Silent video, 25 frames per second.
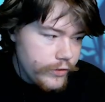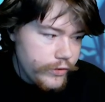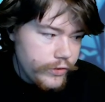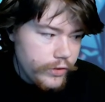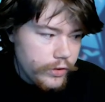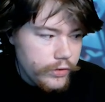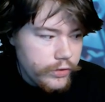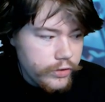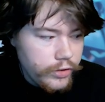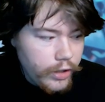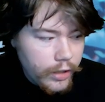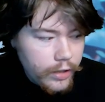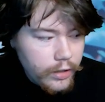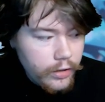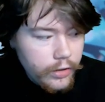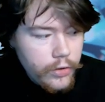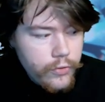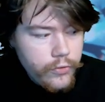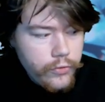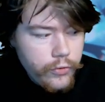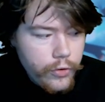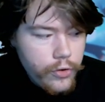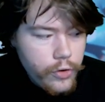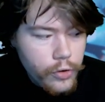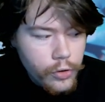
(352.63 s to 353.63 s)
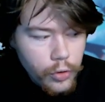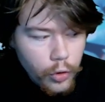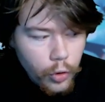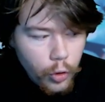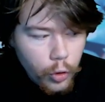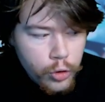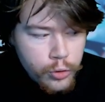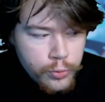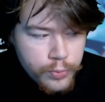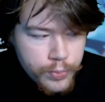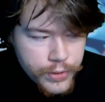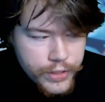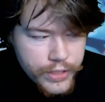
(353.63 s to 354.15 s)
So cycling through your
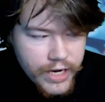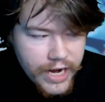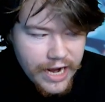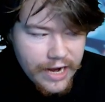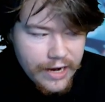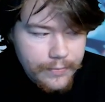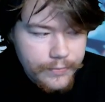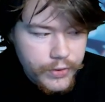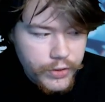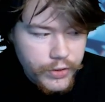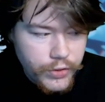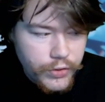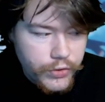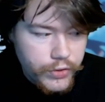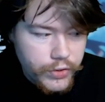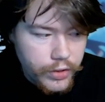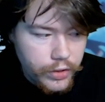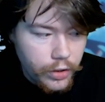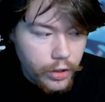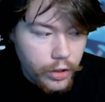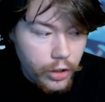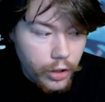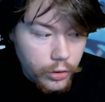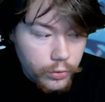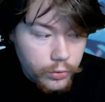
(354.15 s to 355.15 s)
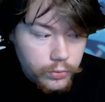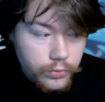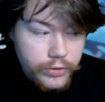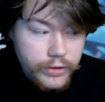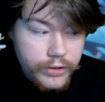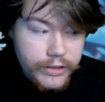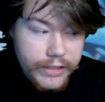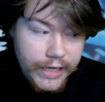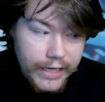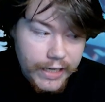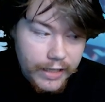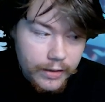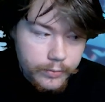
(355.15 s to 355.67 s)
open apps using
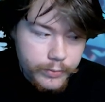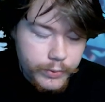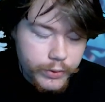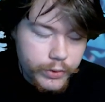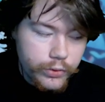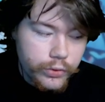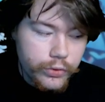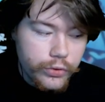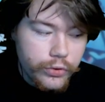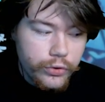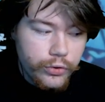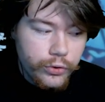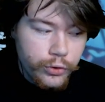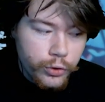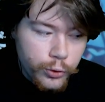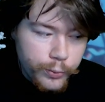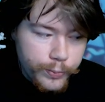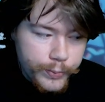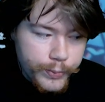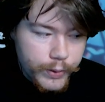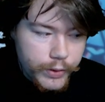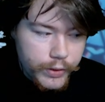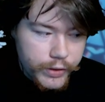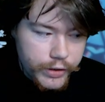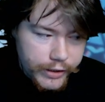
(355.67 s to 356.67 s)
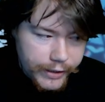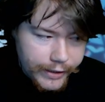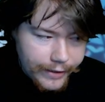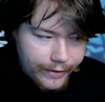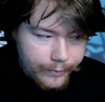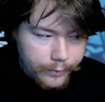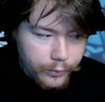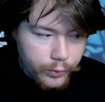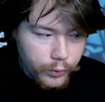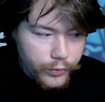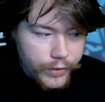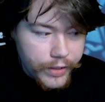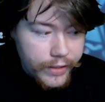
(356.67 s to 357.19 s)
Alt-Tab or
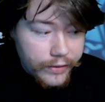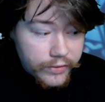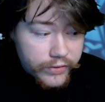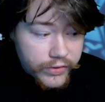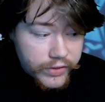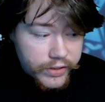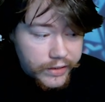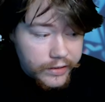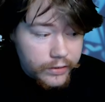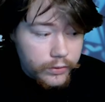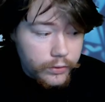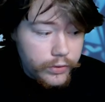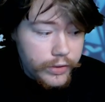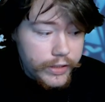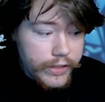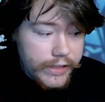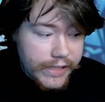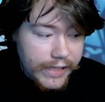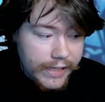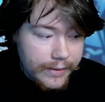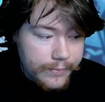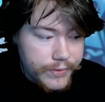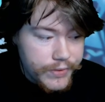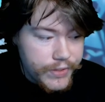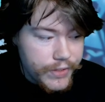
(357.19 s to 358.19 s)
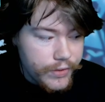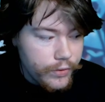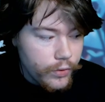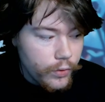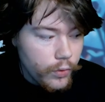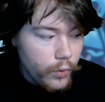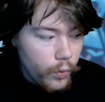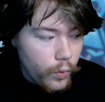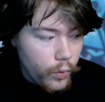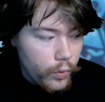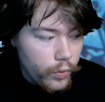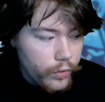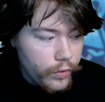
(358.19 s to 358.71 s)
Super-Tab will now cycle the apps in the
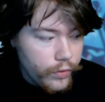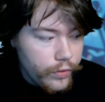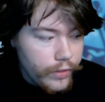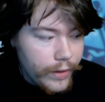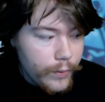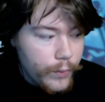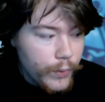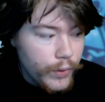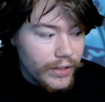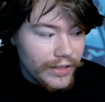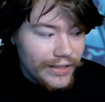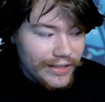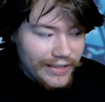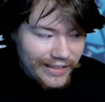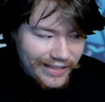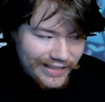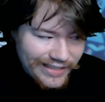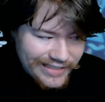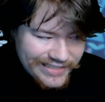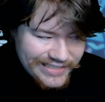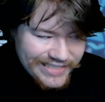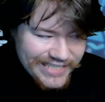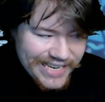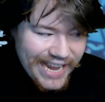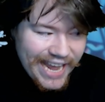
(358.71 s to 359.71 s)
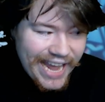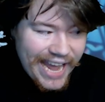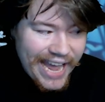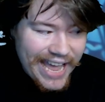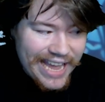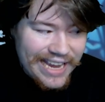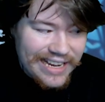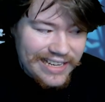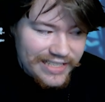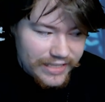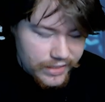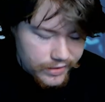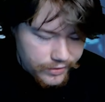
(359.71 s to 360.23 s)
order they were last
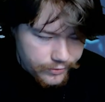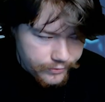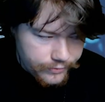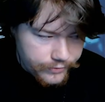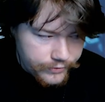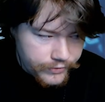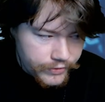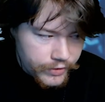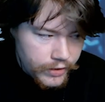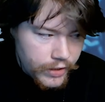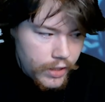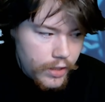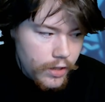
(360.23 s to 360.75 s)
active.